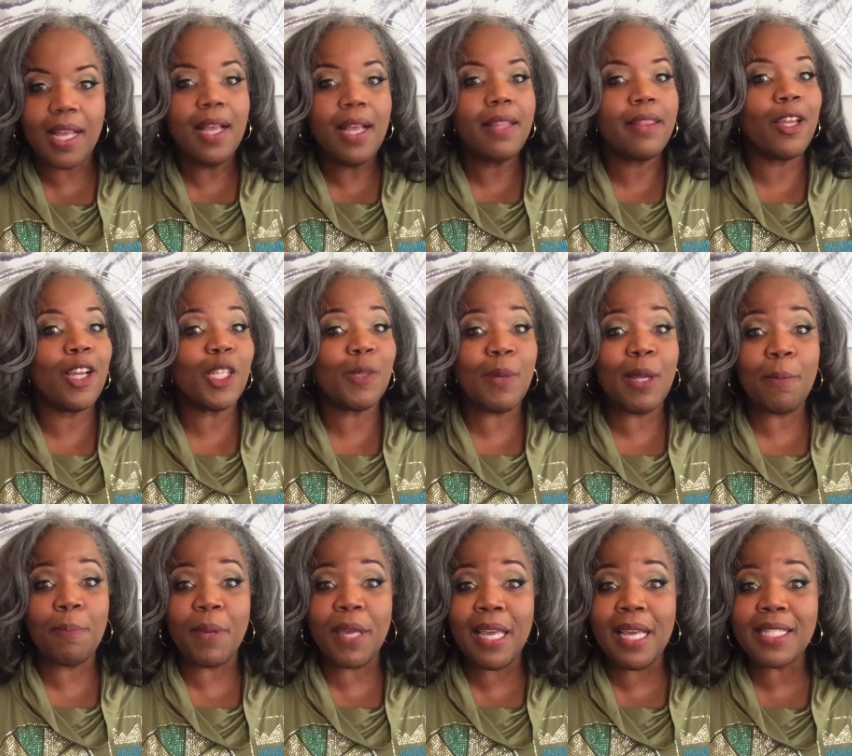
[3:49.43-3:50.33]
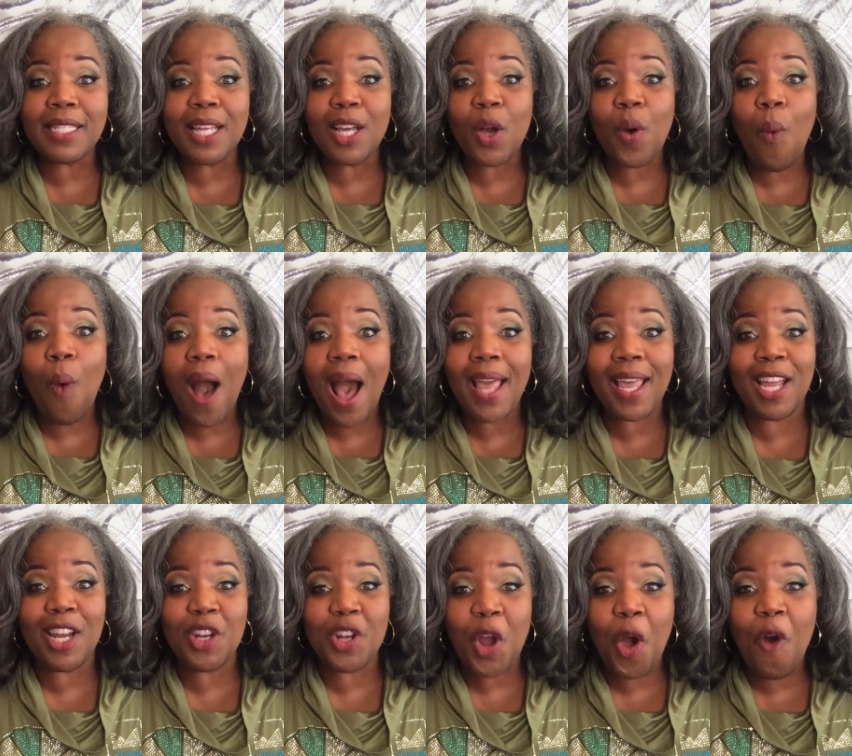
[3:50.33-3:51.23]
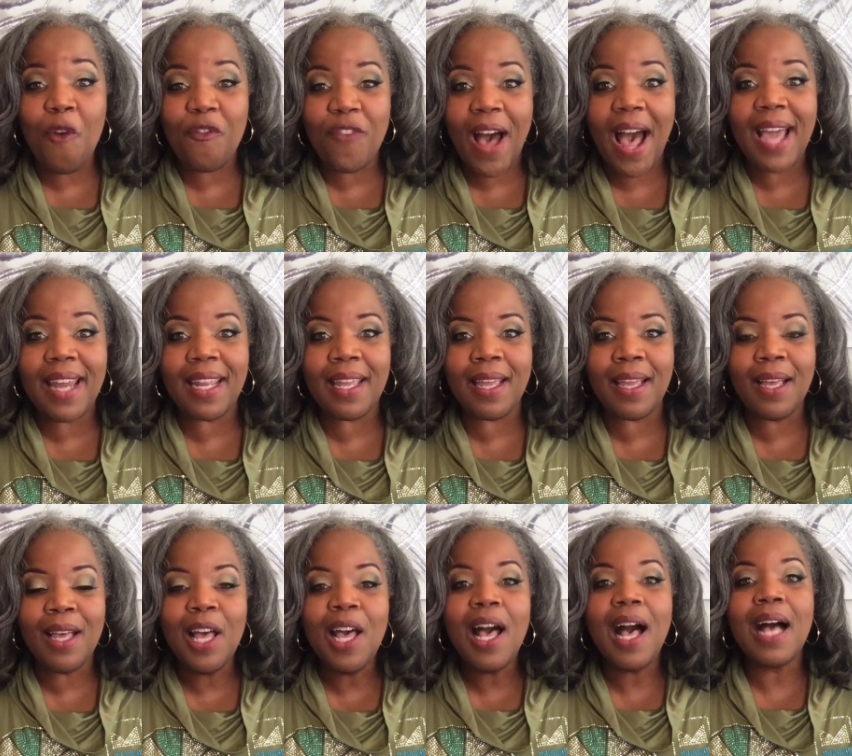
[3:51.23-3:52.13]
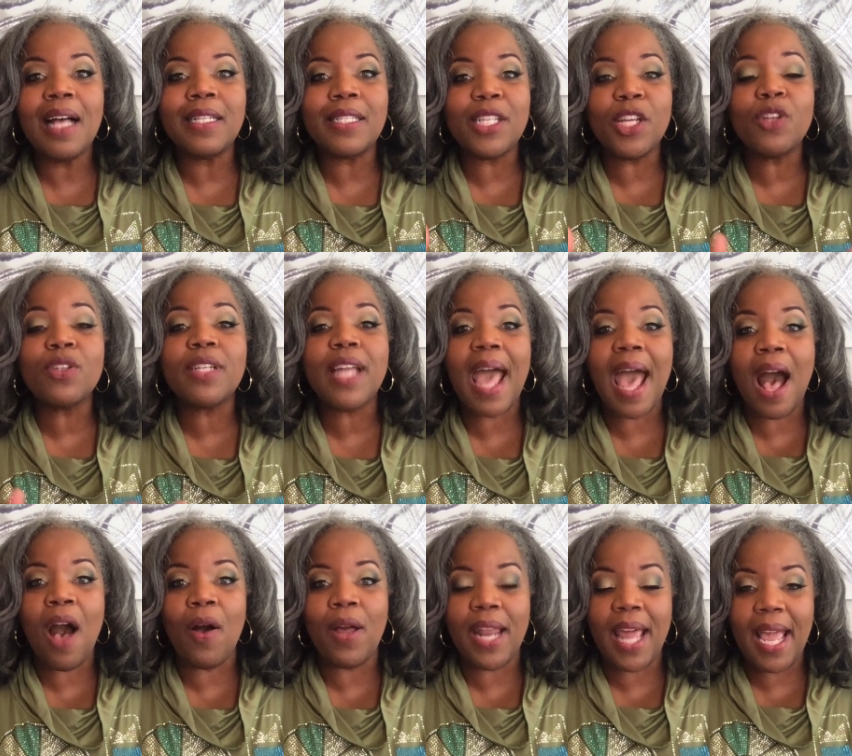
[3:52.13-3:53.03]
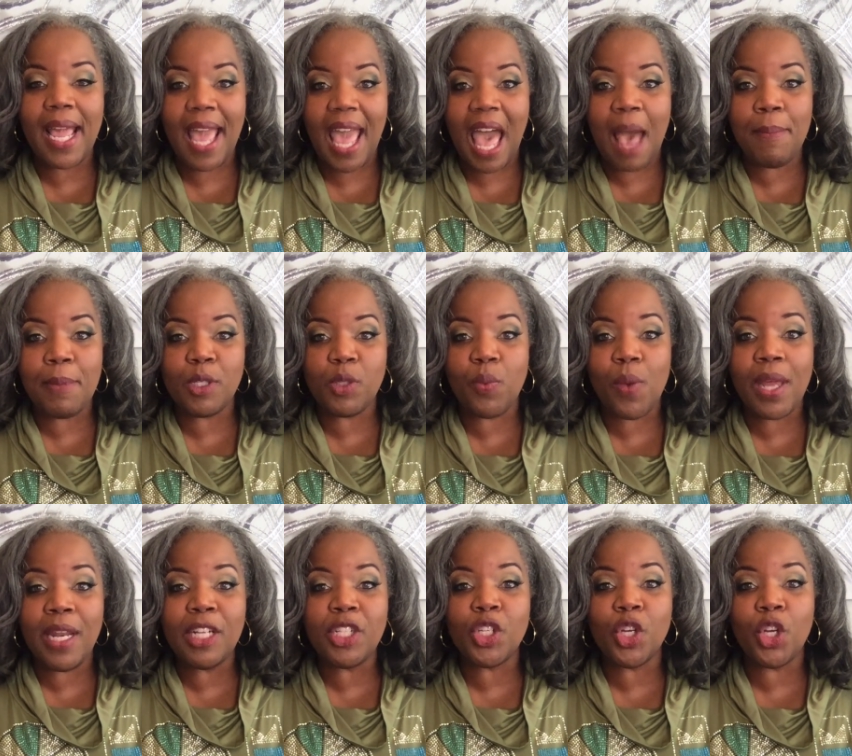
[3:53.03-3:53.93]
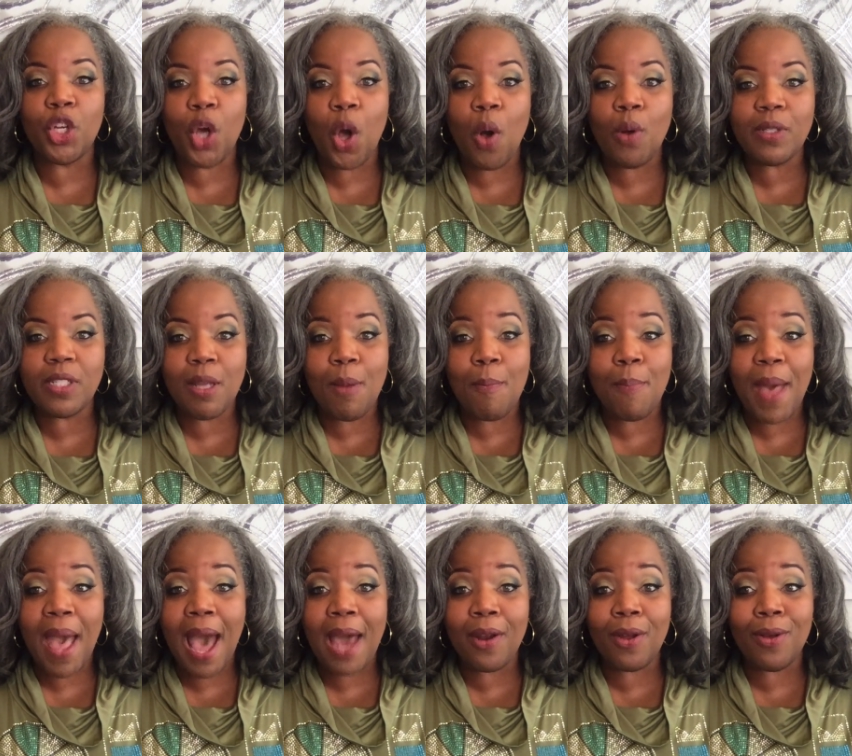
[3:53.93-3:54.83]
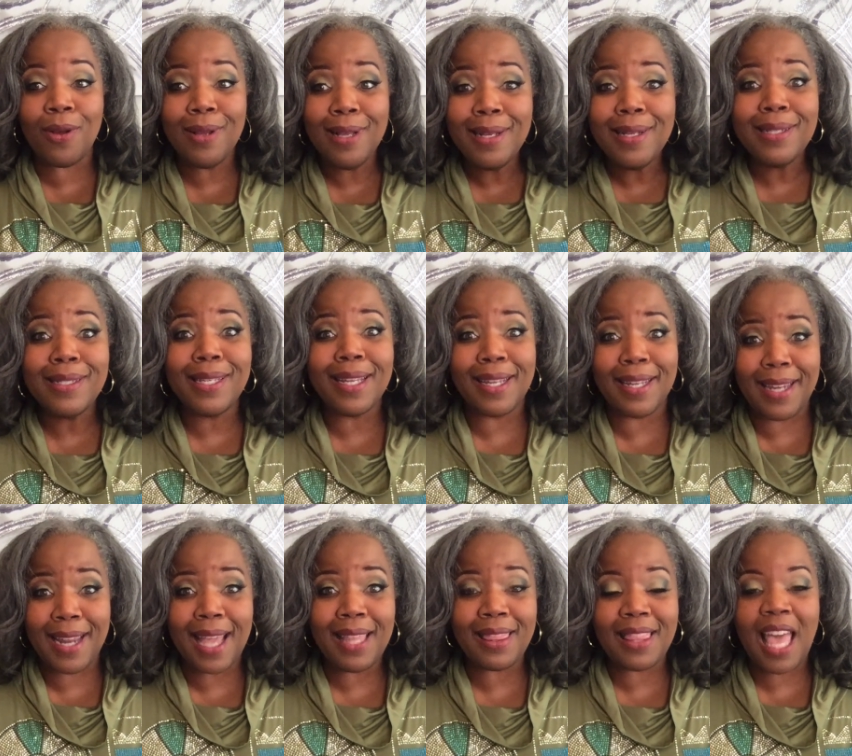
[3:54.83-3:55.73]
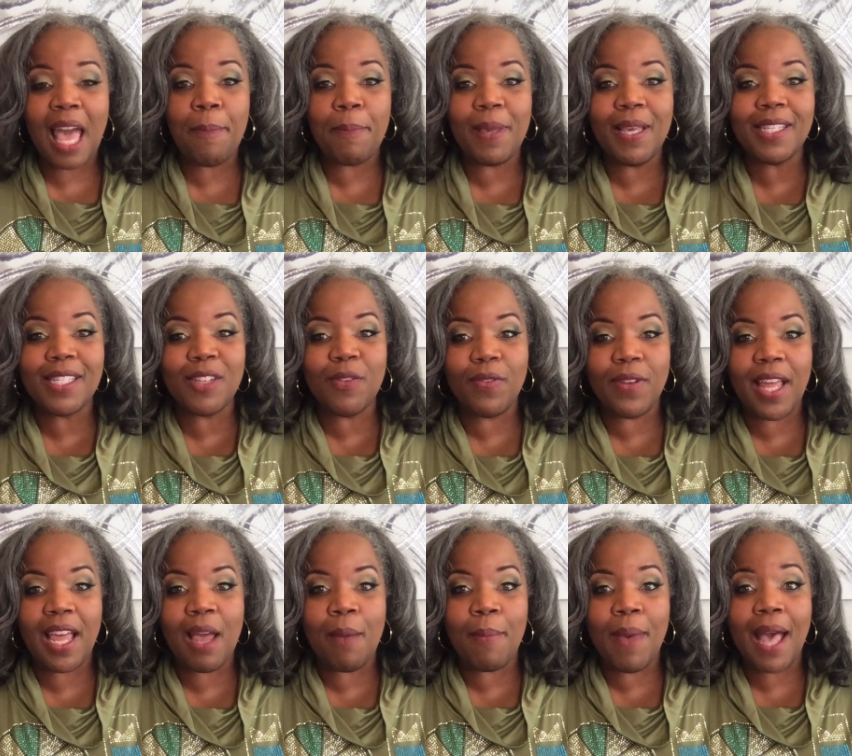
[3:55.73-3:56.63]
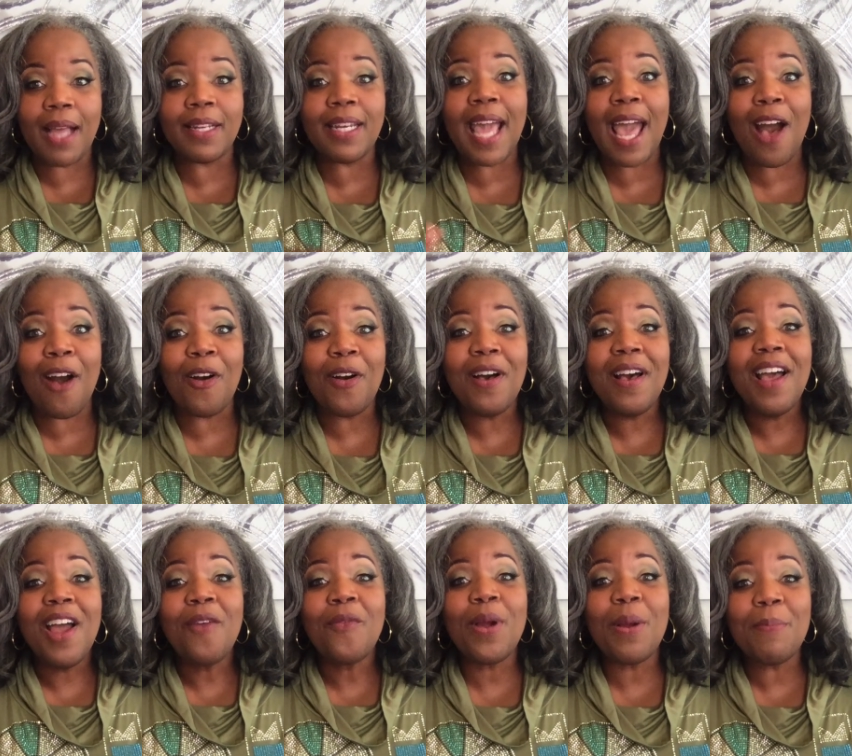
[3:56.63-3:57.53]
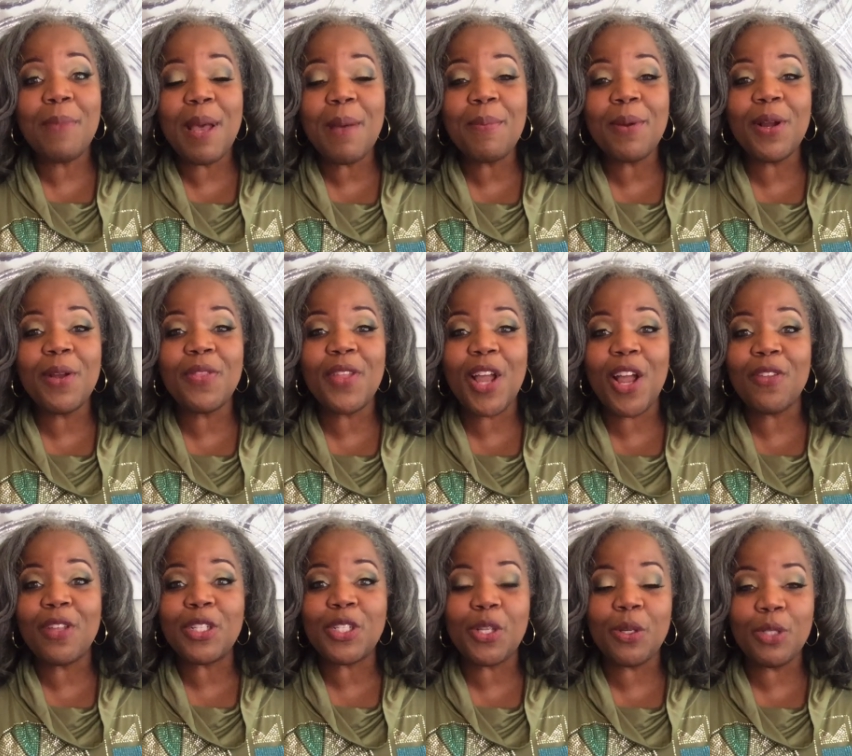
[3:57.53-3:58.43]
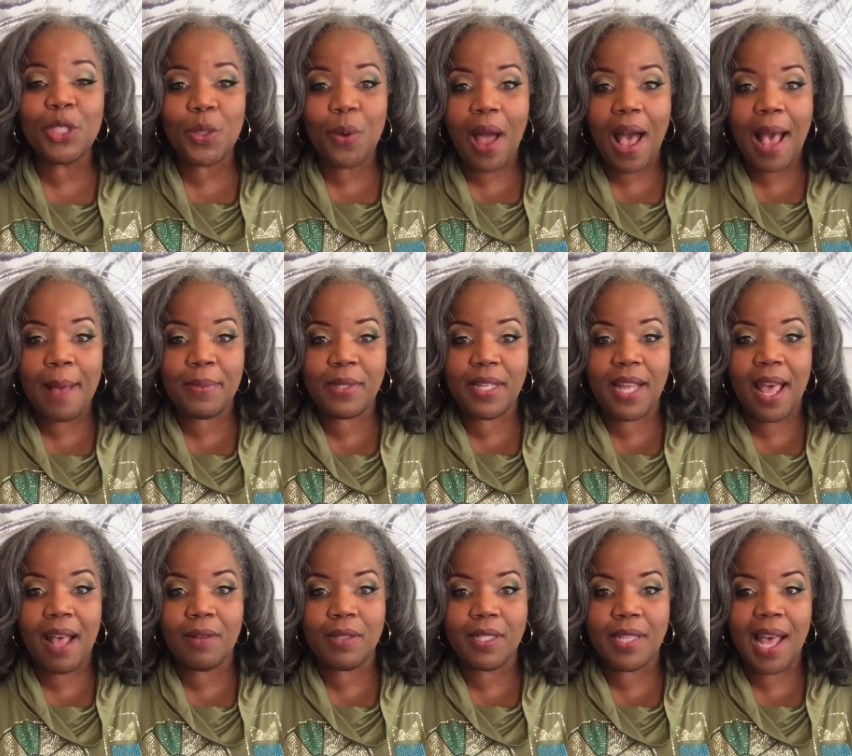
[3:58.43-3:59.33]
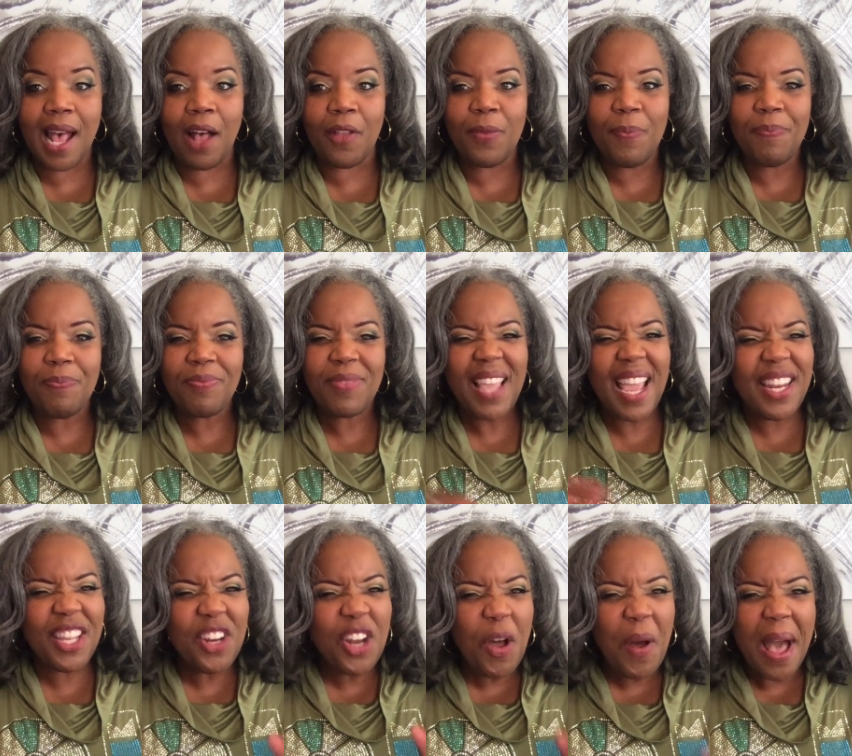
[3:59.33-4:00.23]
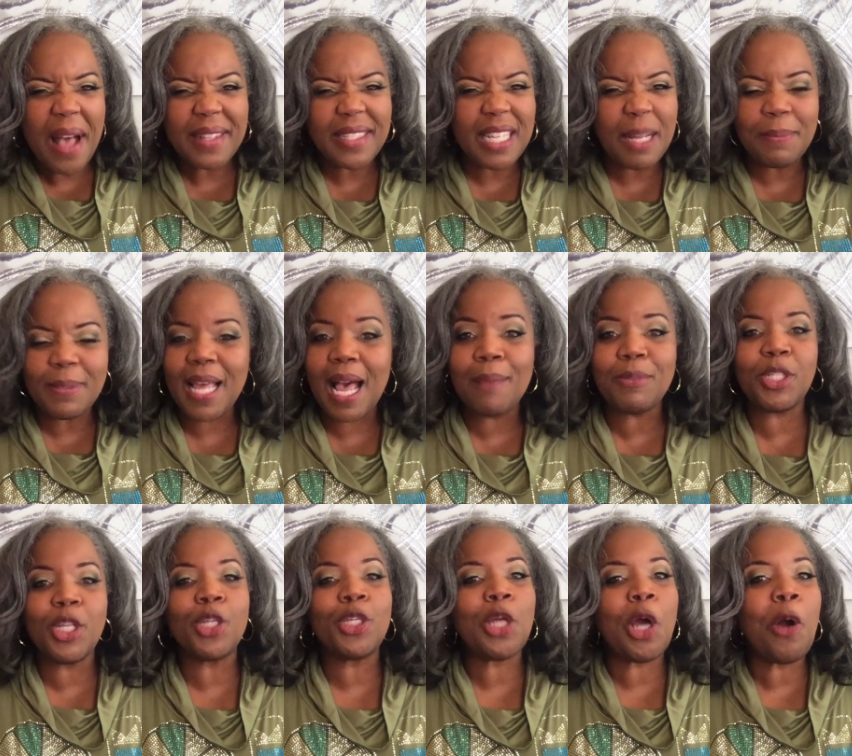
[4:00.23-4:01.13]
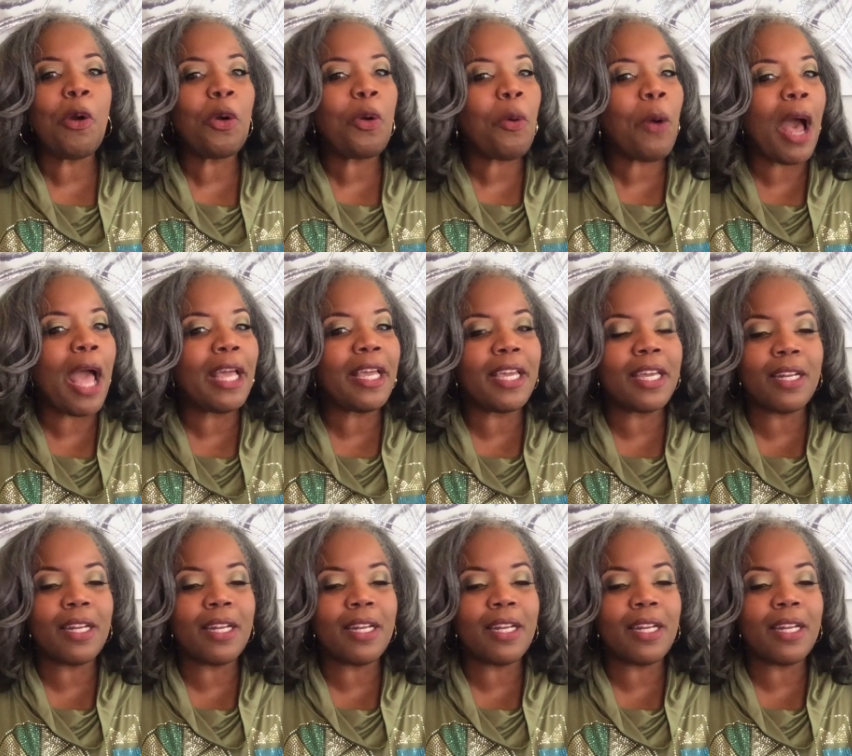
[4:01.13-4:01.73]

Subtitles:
There's been peace and quiet, no fighting until now. And Ahab is ready to go to battle to get that piece of land back. Now, remember, there are the 2 tribes down south. And you know how sometimes you don't quite get